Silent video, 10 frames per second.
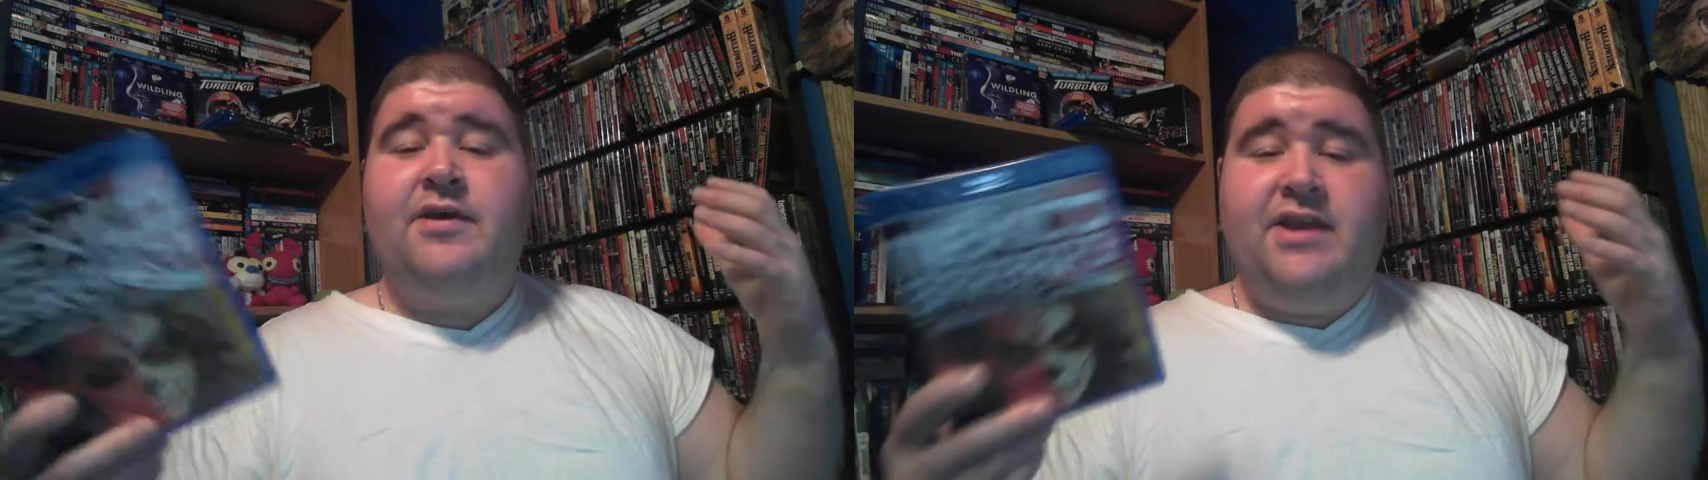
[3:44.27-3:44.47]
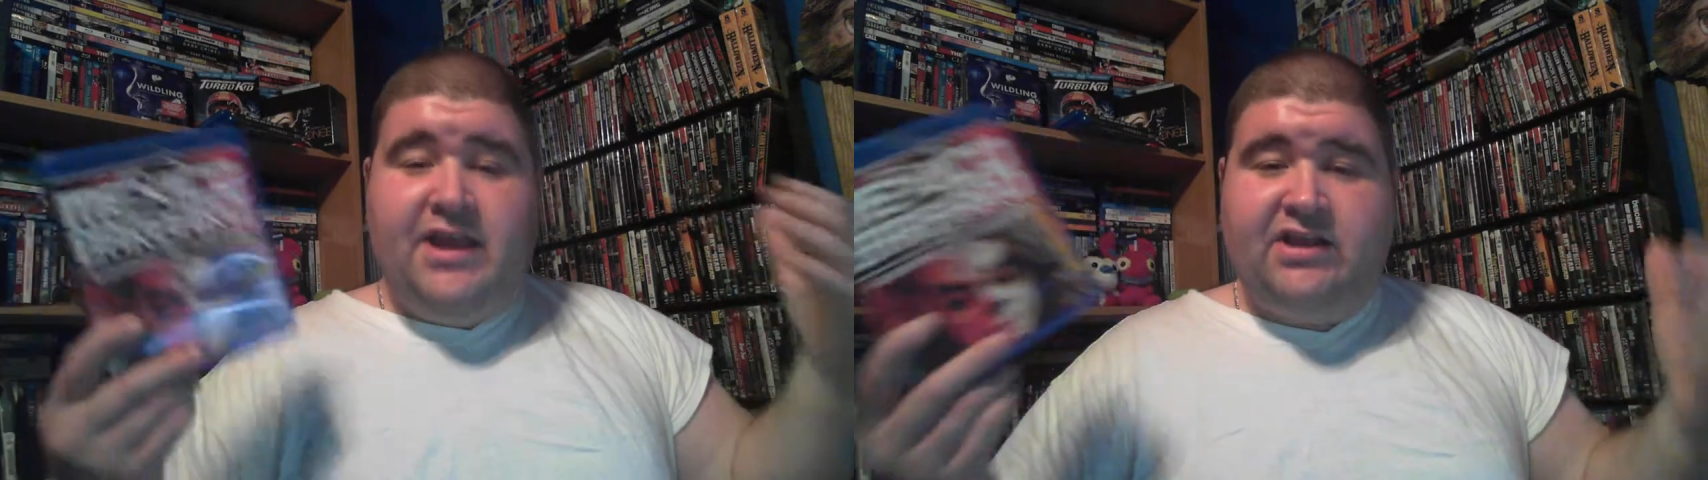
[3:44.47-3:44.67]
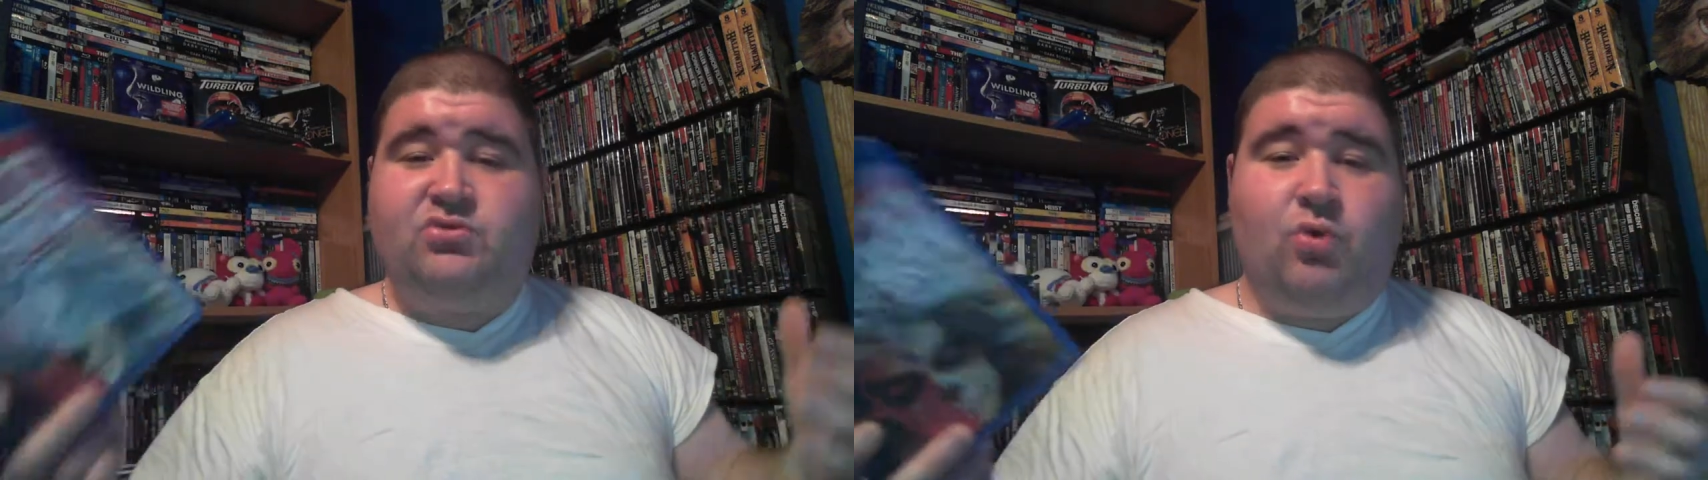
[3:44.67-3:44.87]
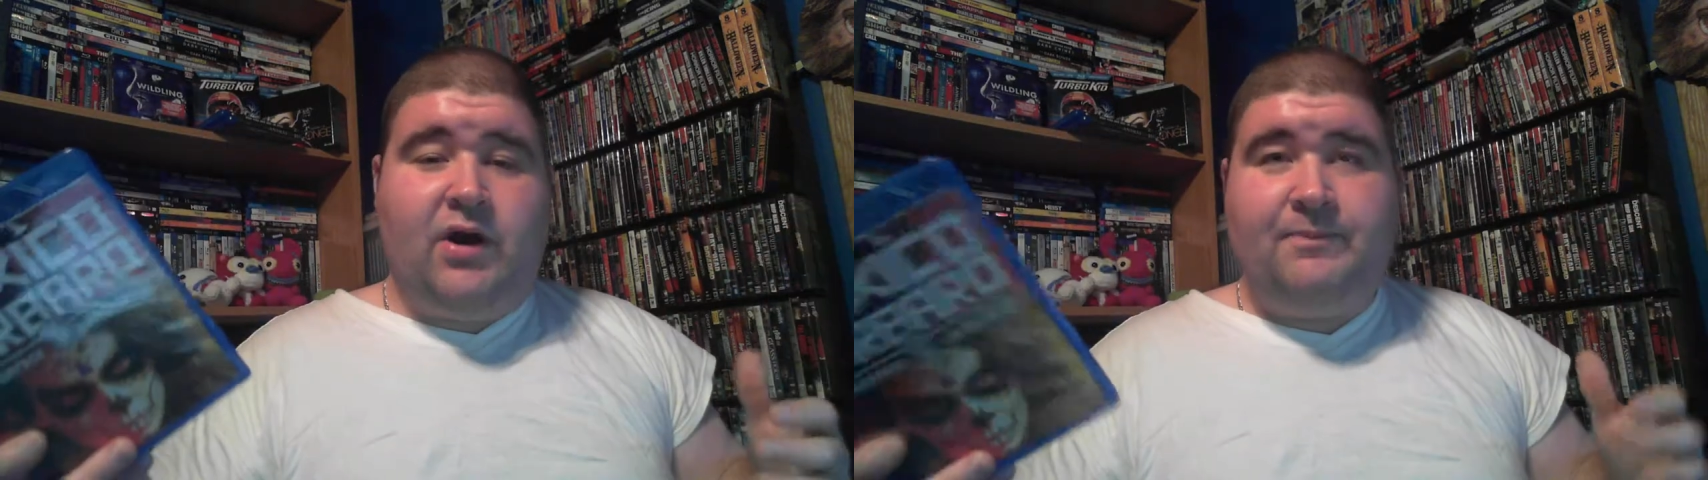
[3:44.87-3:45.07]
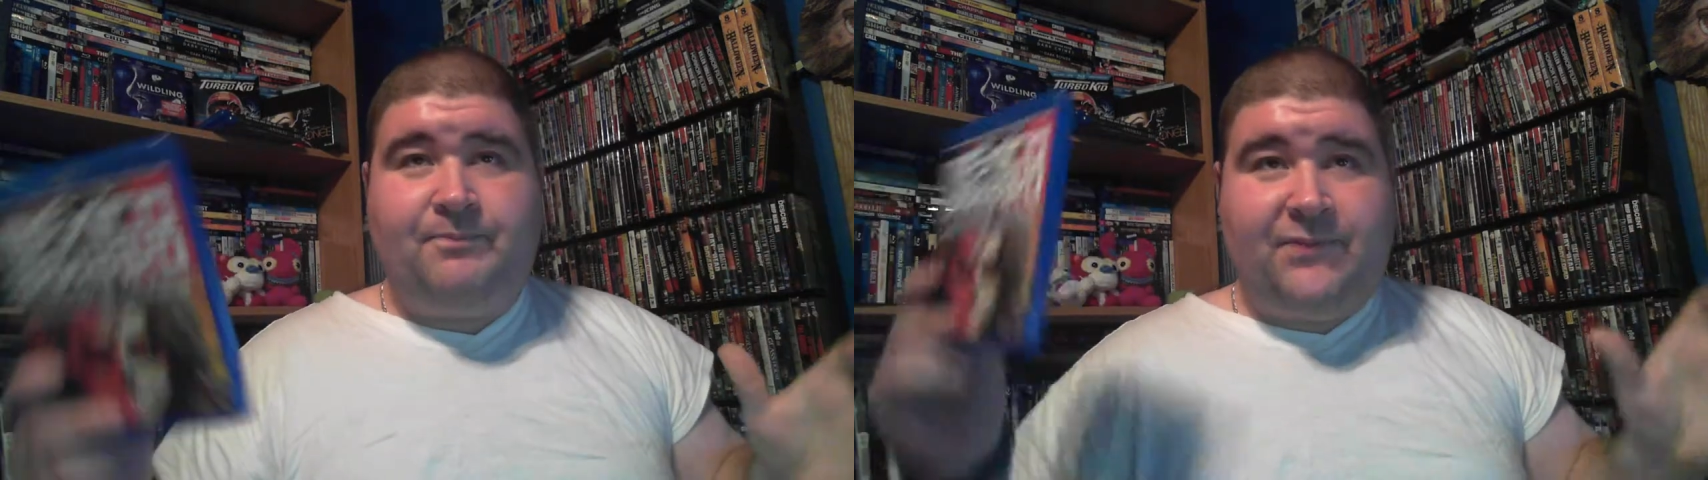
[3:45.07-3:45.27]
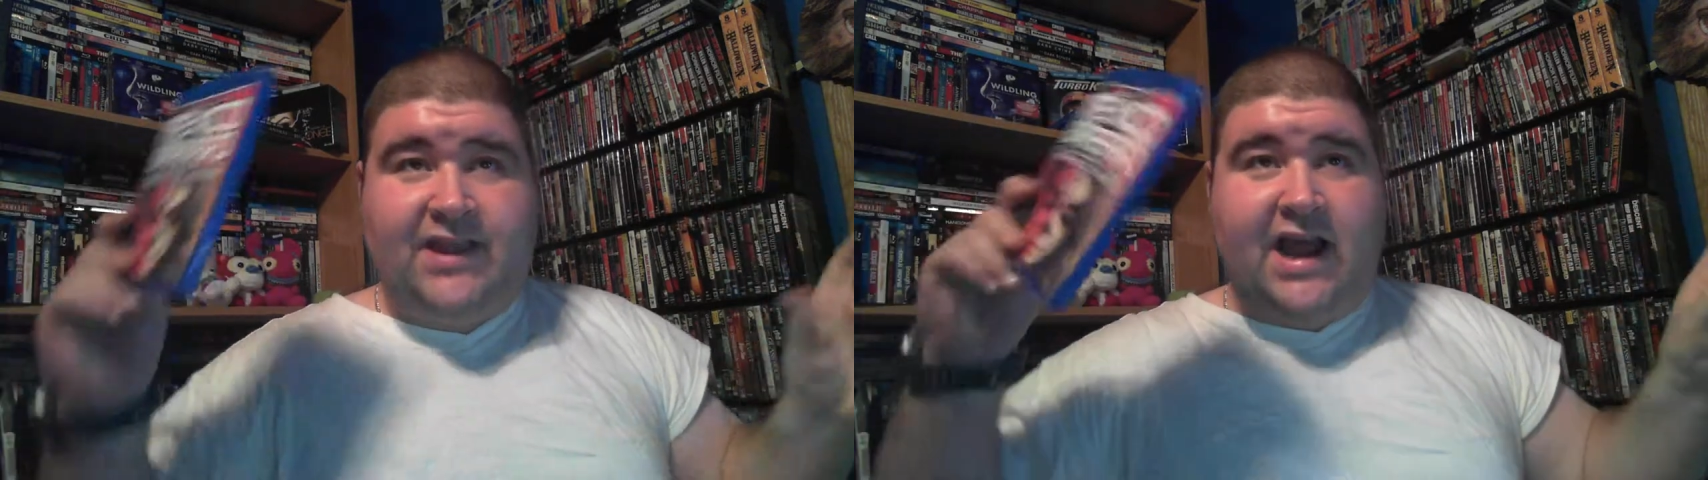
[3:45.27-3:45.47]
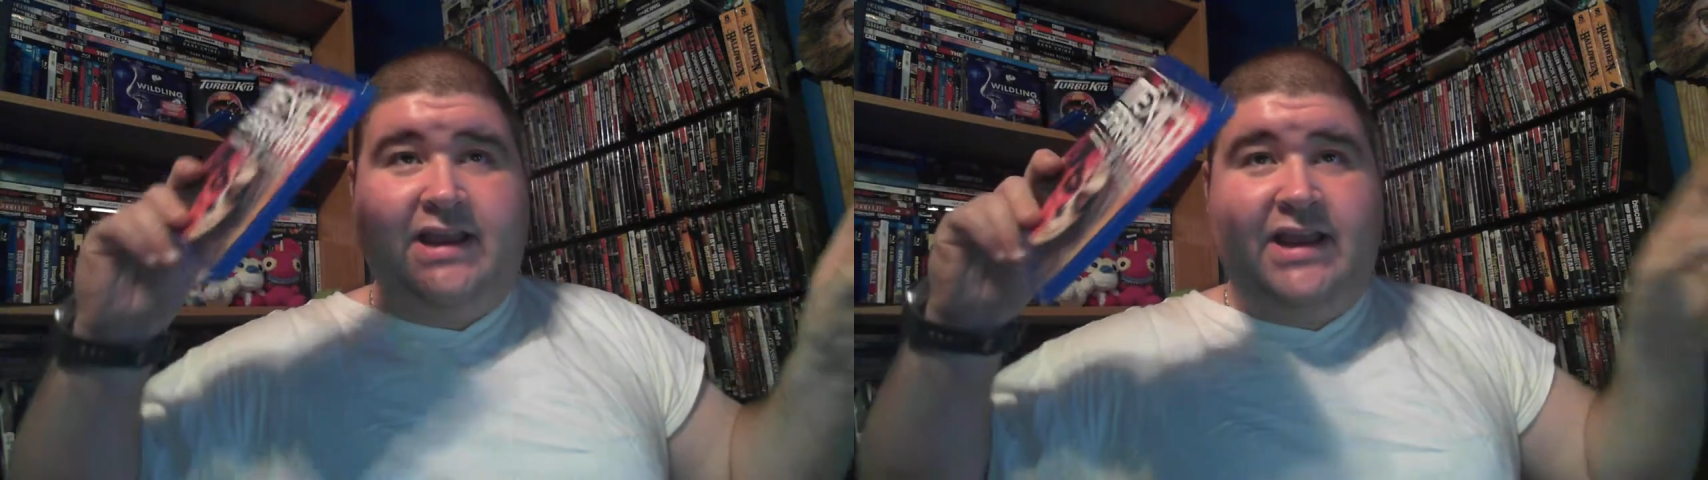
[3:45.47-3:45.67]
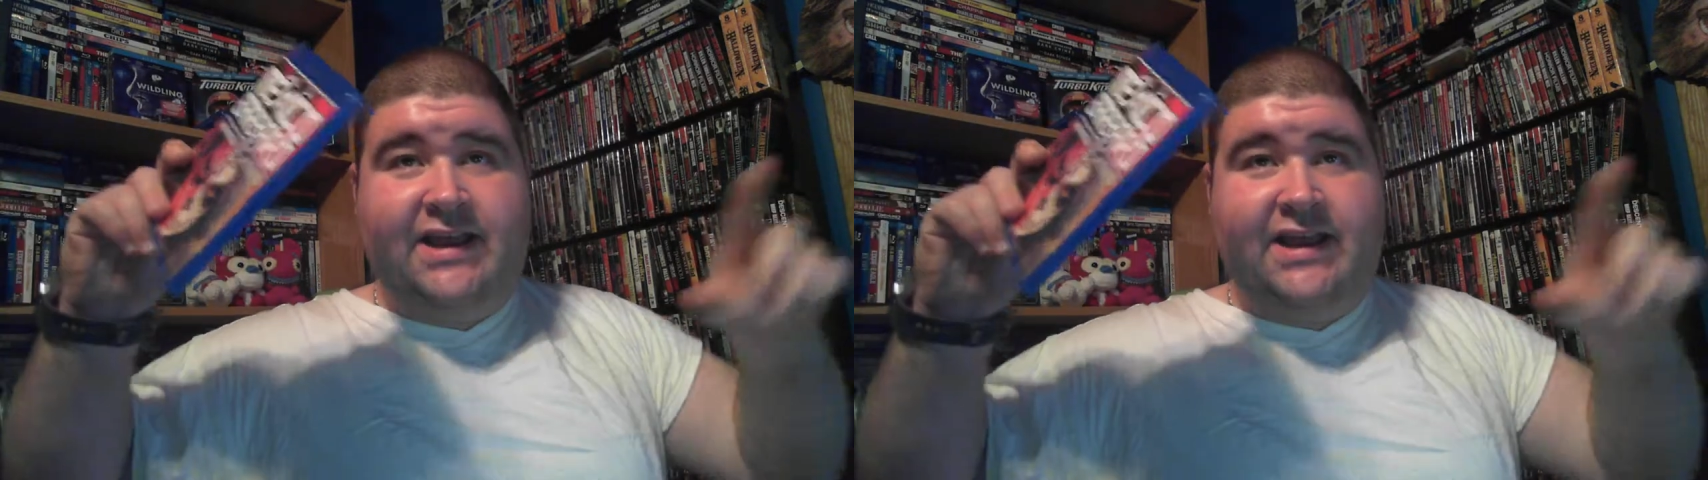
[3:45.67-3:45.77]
each one kind of